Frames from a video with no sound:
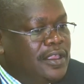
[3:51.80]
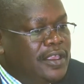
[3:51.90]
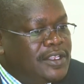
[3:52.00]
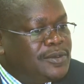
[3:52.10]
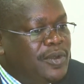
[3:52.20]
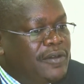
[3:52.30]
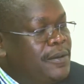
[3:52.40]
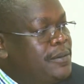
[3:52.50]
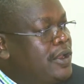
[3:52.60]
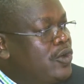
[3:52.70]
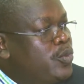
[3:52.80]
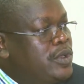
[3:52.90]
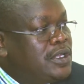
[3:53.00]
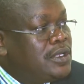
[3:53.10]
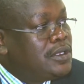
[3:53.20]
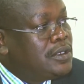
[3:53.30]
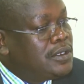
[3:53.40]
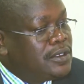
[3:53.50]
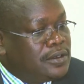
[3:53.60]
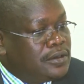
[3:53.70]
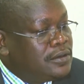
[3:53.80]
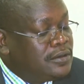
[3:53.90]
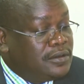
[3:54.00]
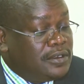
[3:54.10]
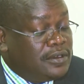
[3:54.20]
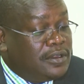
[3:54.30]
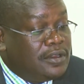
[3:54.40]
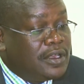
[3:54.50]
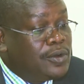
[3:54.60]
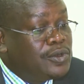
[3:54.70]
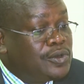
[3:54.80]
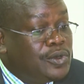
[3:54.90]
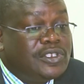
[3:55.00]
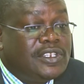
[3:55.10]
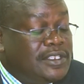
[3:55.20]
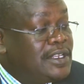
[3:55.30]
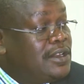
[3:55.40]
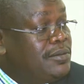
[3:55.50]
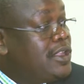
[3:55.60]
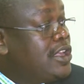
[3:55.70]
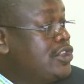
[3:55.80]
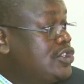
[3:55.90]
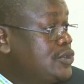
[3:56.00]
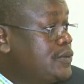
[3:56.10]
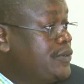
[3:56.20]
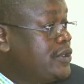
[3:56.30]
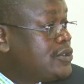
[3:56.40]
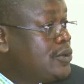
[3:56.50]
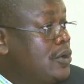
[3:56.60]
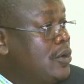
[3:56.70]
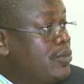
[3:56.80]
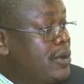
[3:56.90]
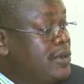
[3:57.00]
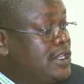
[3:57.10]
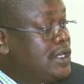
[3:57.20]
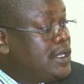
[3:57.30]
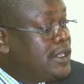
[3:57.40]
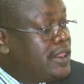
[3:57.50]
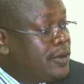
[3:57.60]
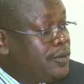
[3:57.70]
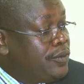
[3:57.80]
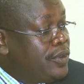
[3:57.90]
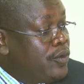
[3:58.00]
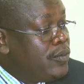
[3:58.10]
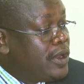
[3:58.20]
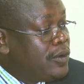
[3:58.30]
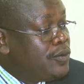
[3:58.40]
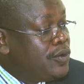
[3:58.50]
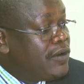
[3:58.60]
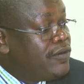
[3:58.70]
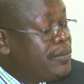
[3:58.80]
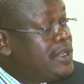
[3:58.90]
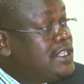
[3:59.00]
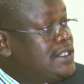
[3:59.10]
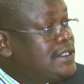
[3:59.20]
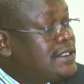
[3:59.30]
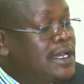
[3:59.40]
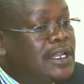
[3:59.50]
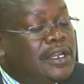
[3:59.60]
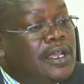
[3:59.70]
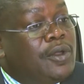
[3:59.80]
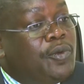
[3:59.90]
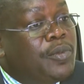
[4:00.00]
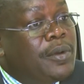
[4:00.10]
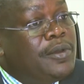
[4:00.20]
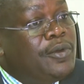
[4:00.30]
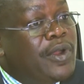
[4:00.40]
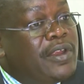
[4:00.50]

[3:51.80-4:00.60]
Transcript: yes, we have them in Nairobi. The cost is a major issue, so probably the women who have the means and probably who